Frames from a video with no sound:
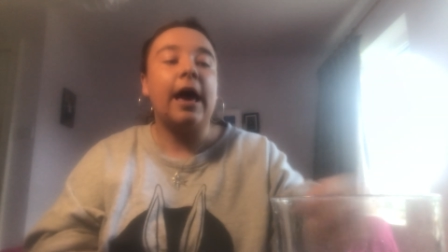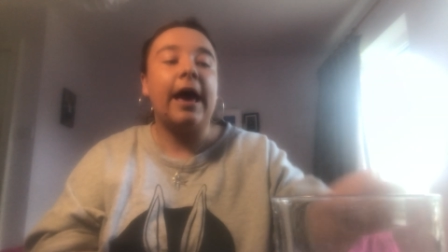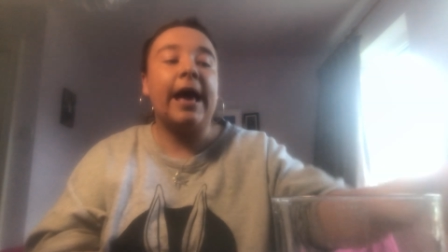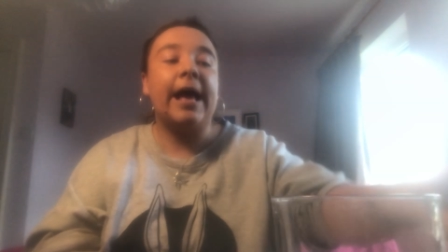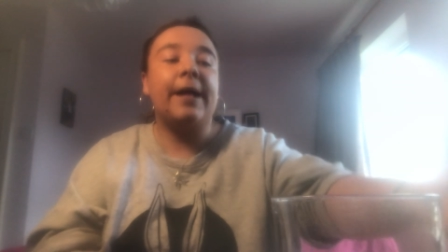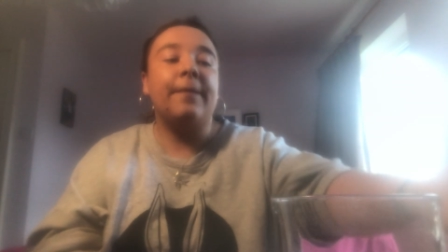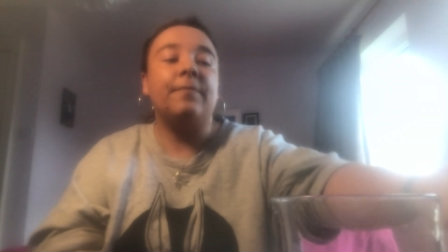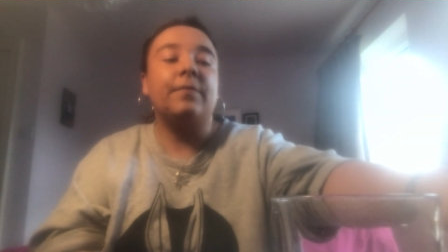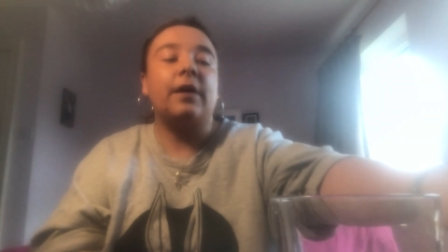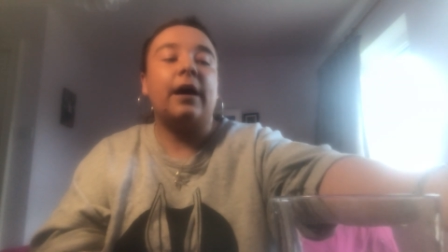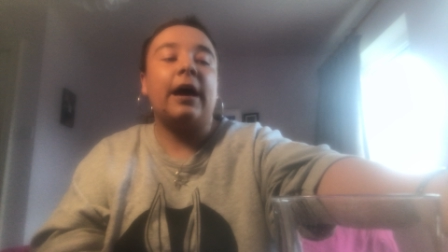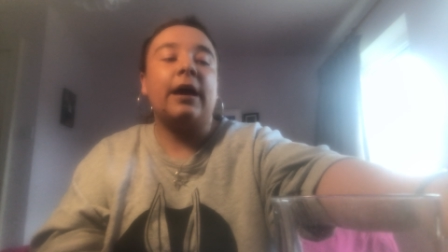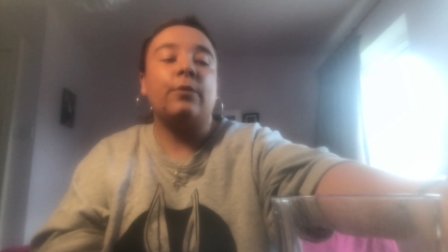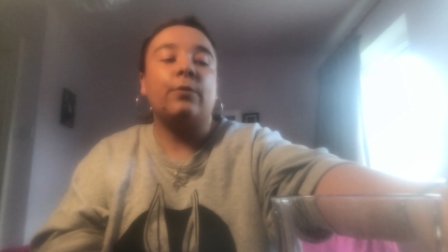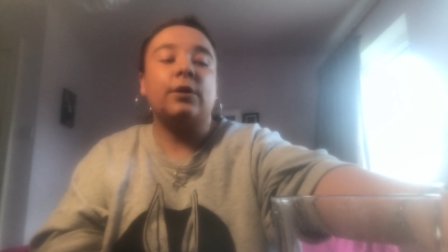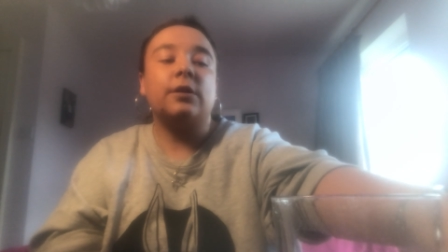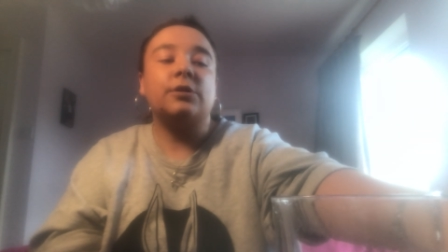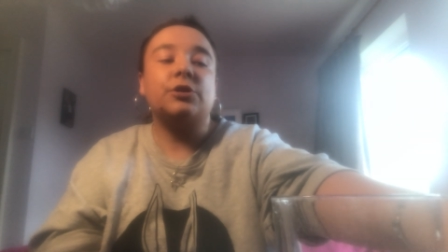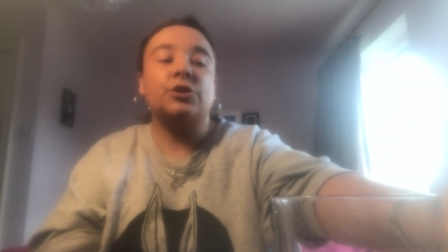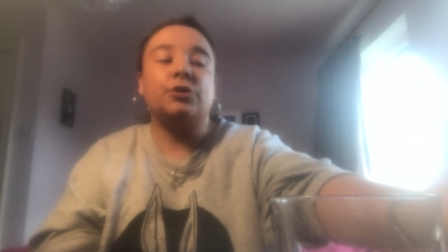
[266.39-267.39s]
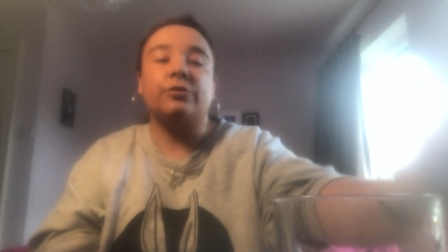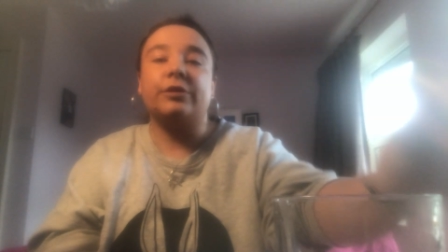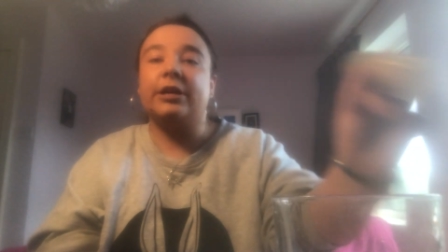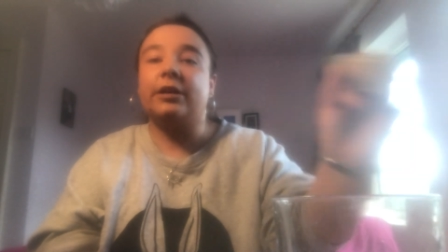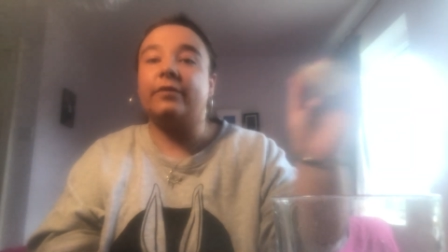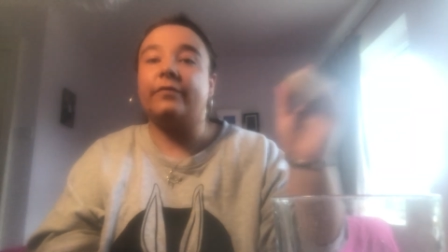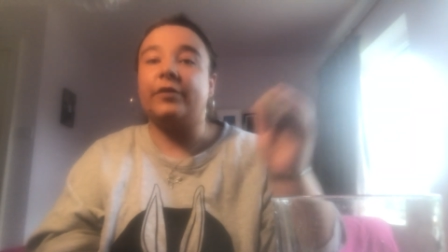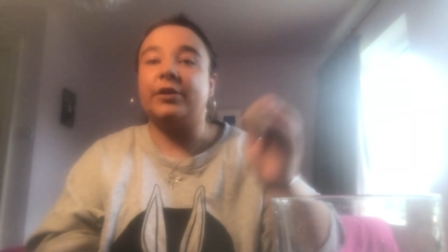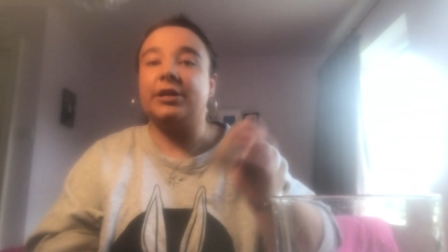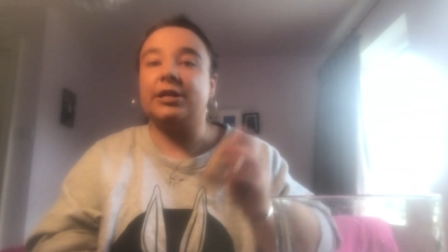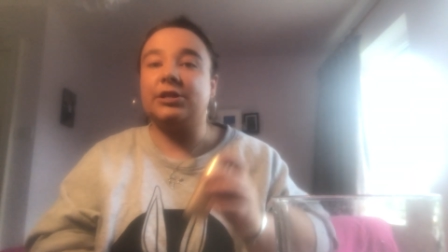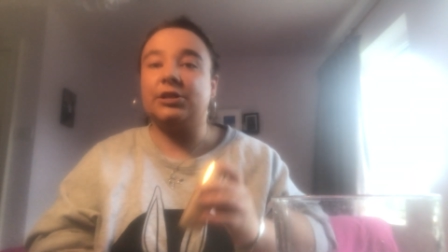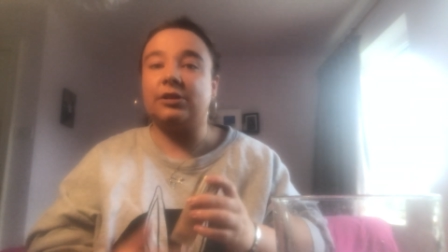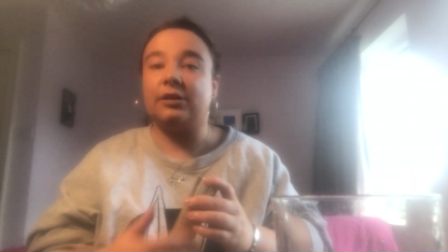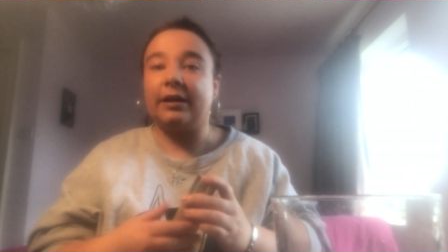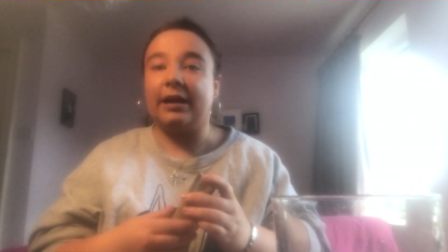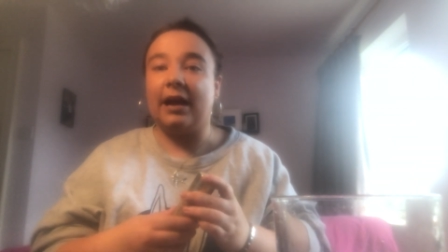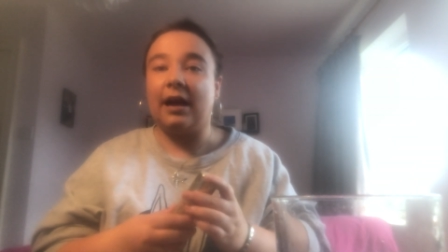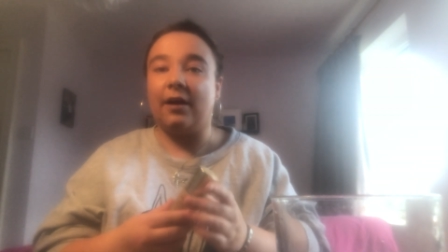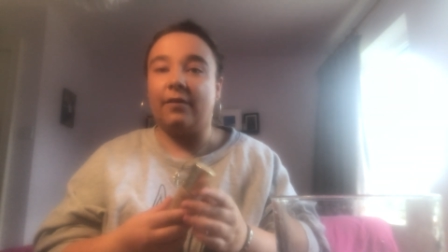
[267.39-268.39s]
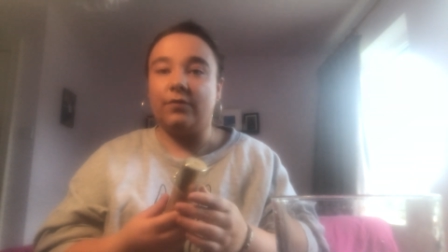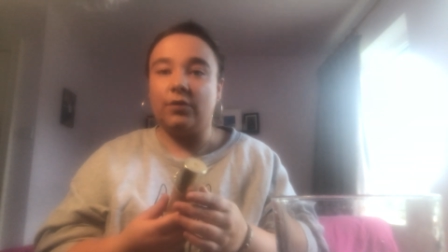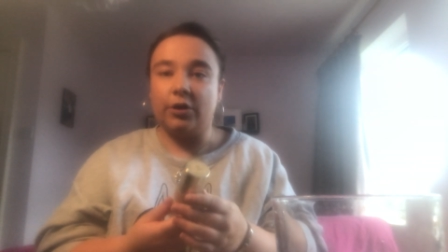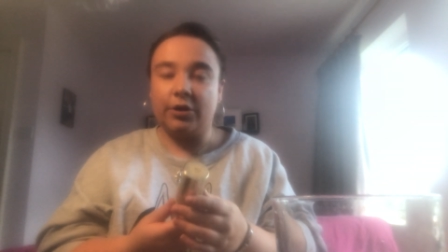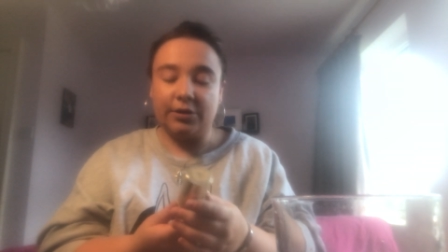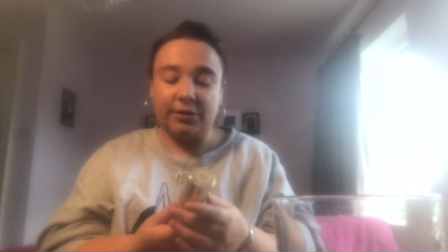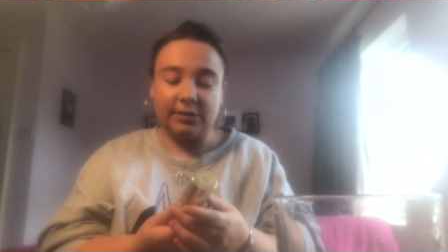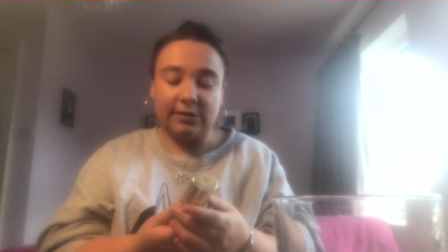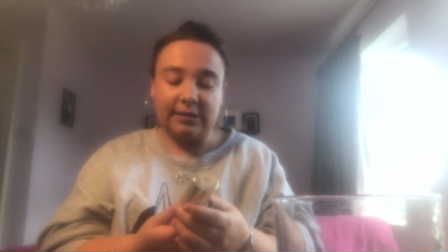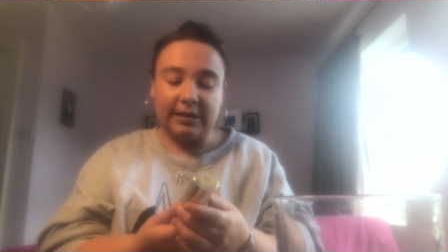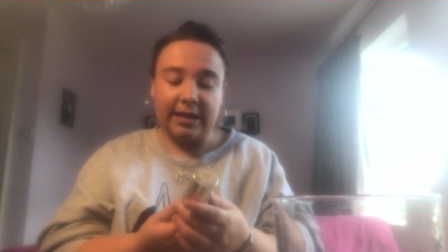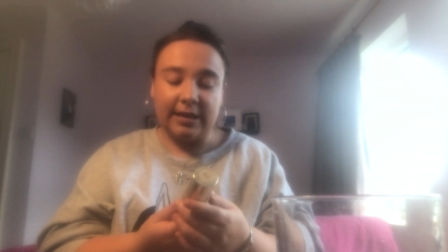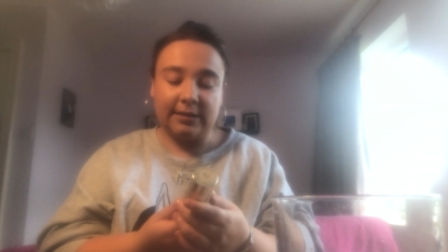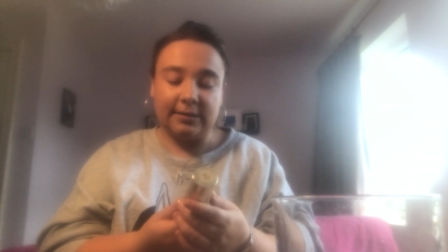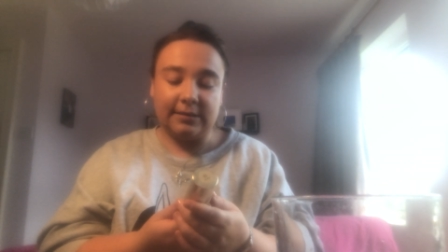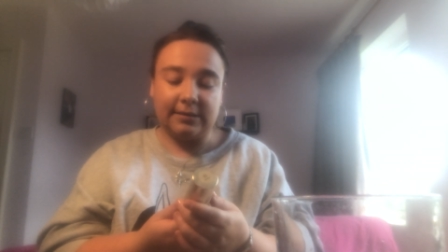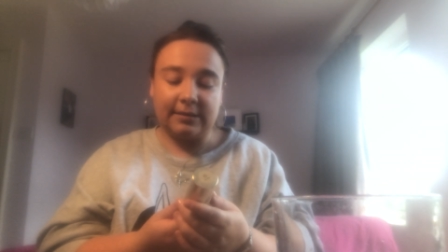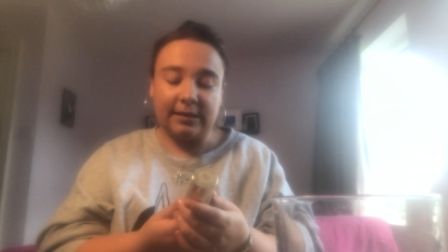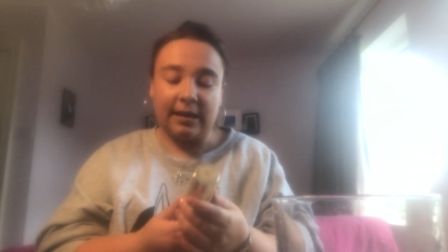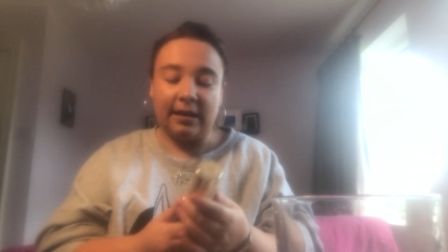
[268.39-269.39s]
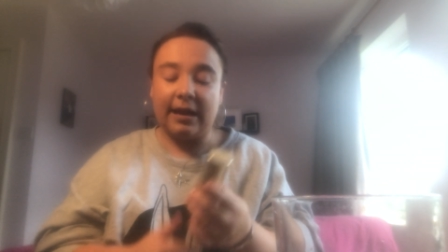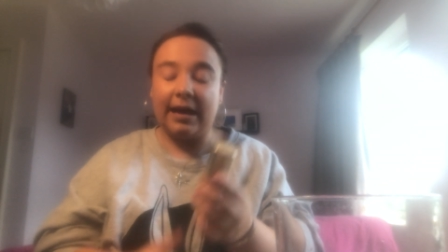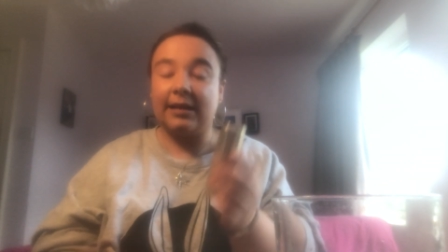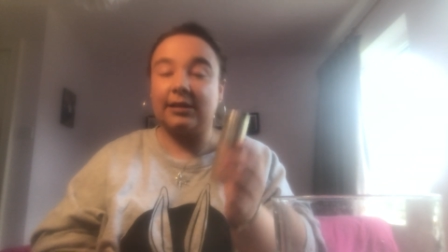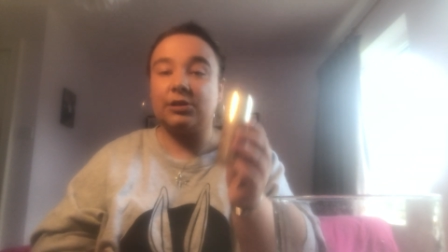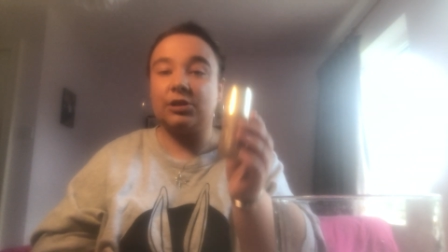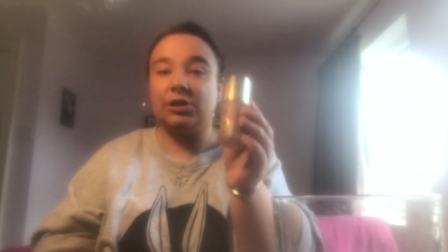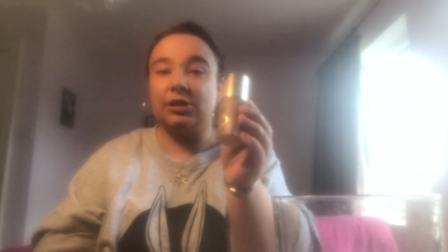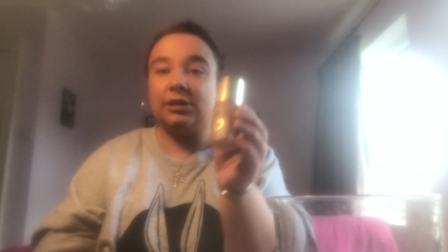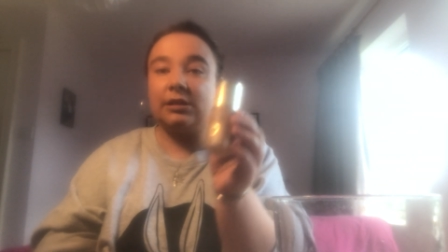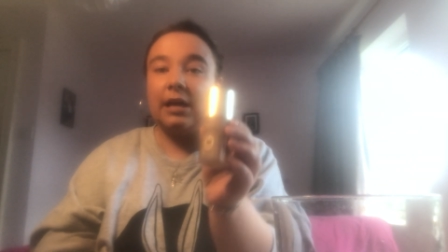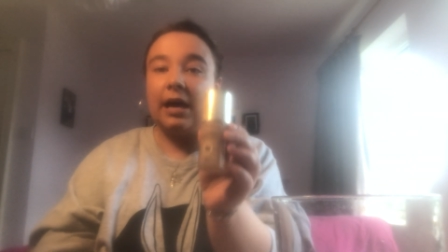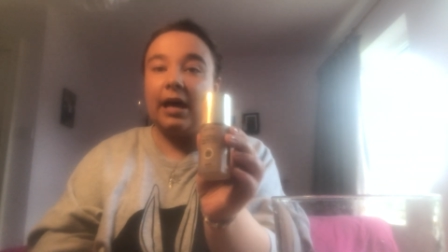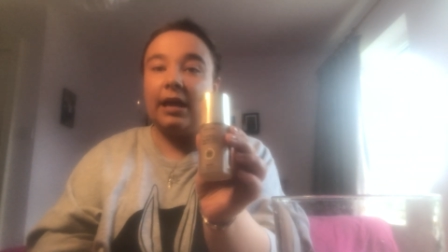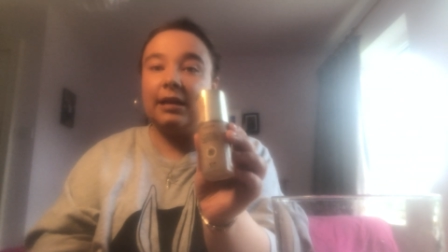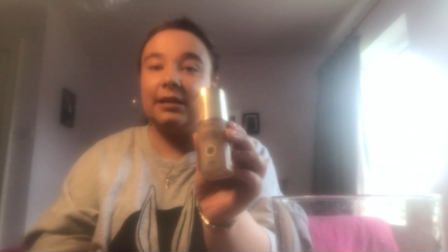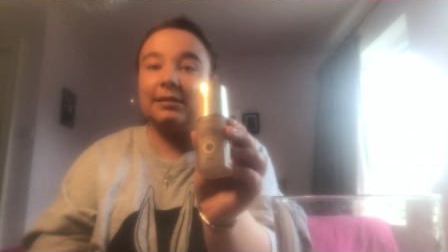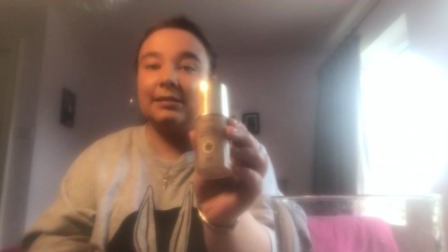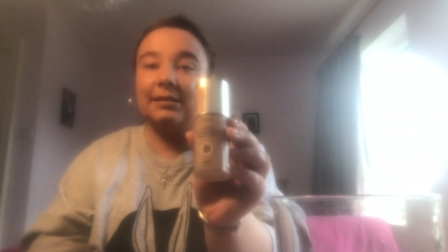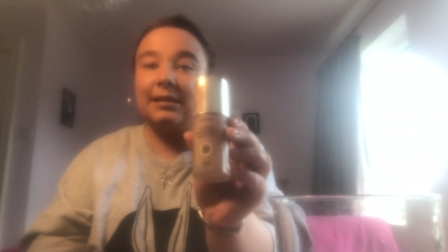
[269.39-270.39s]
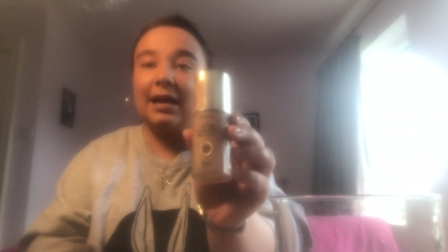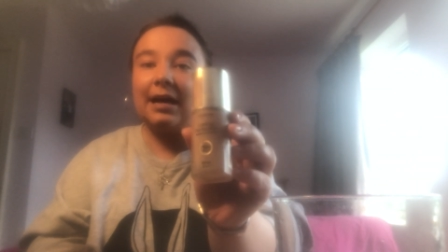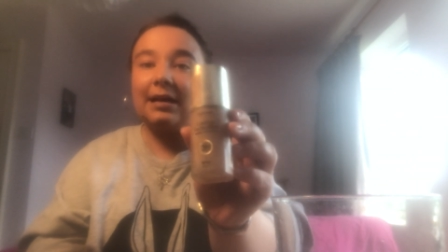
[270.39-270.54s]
Um, I will show you the foundation that I have used. It's Collection and it's